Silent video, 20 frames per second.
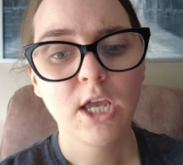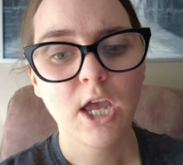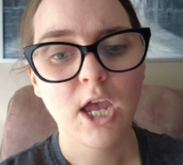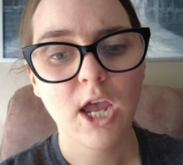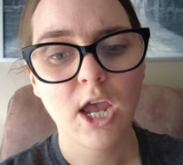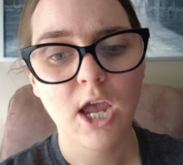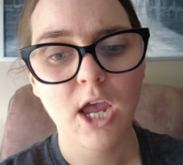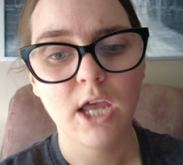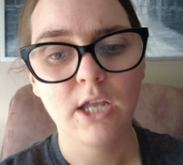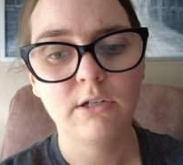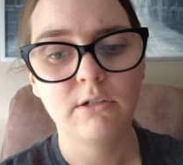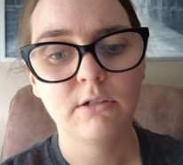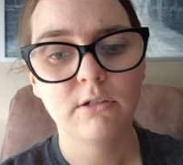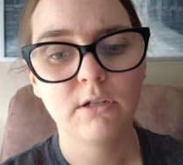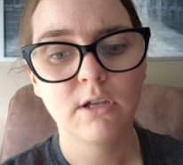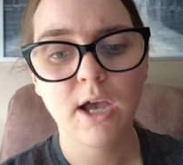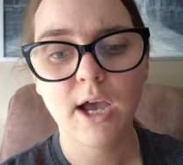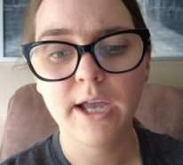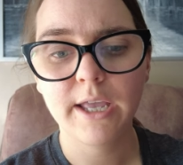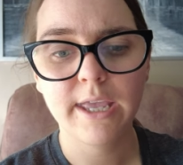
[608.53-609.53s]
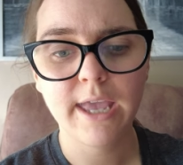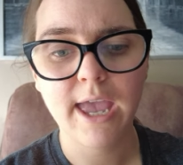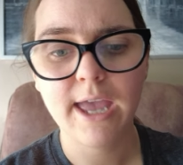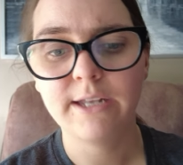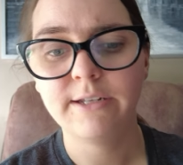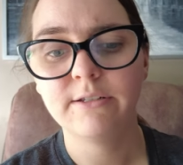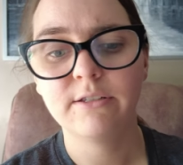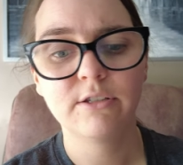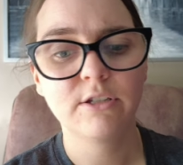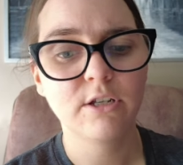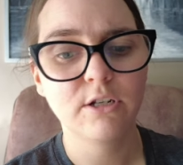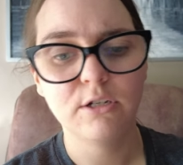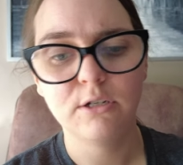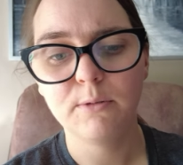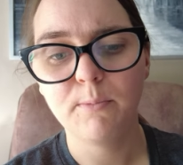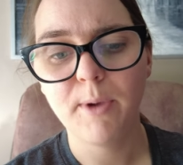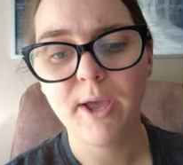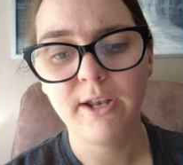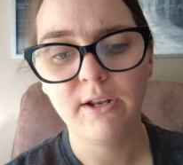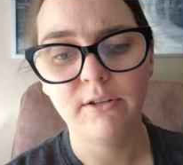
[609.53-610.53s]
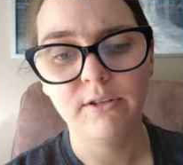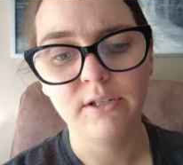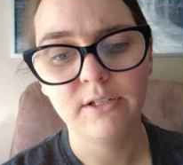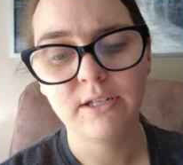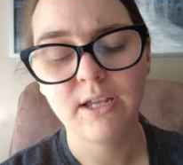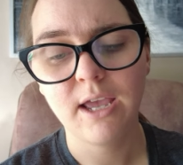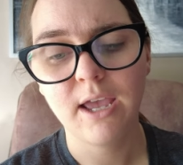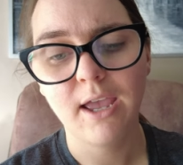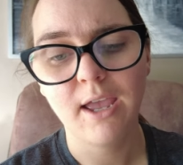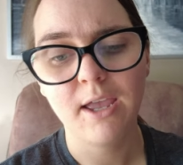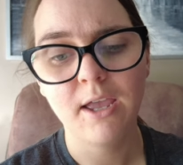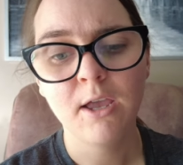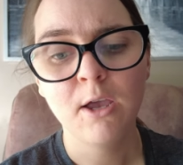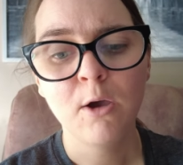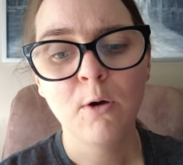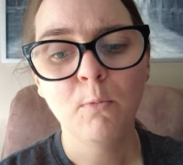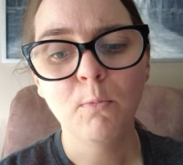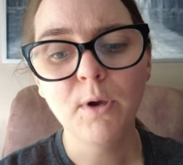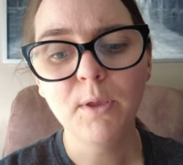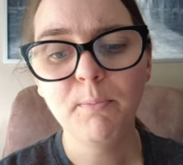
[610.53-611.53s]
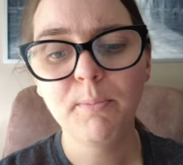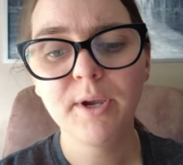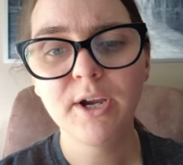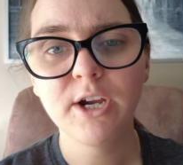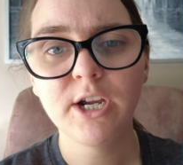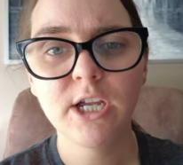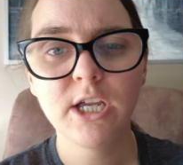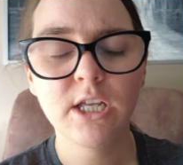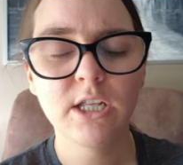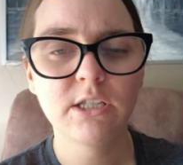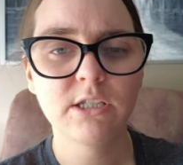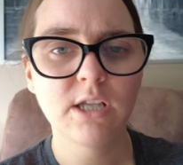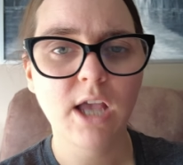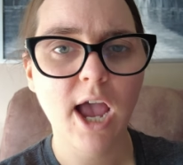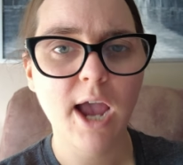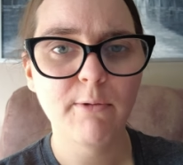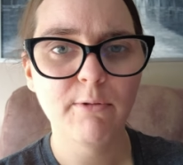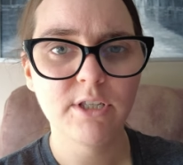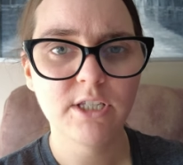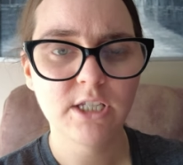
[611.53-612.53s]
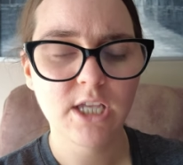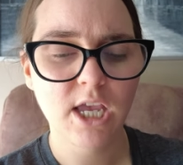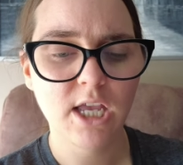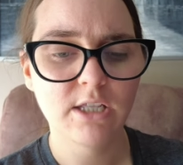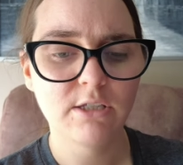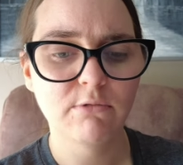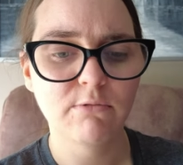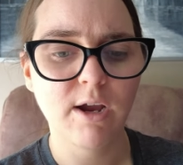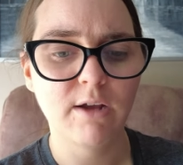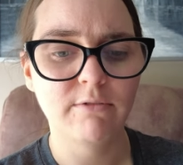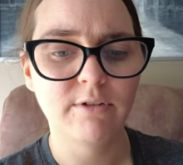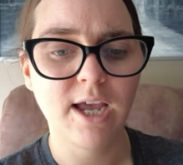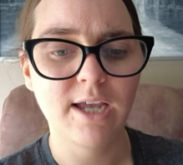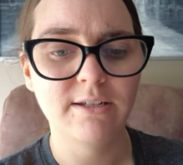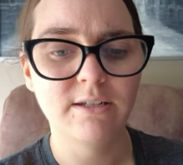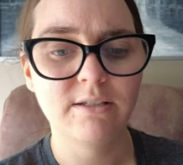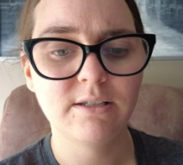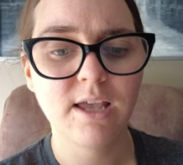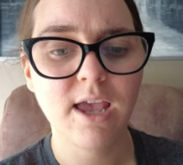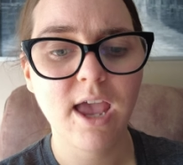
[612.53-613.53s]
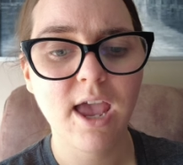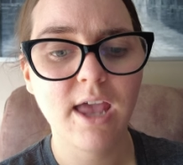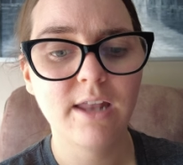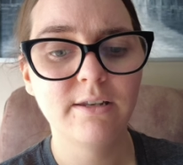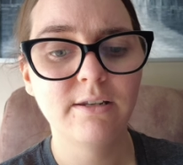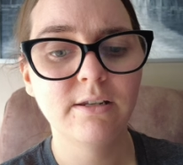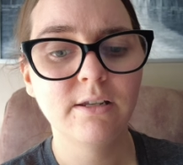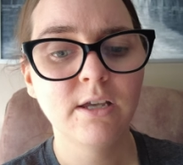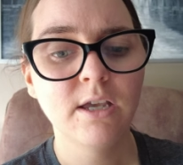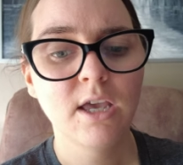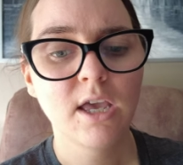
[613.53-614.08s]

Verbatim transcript: And again, it's gonna depend on the day. With periods, I would say it's around nine to ten.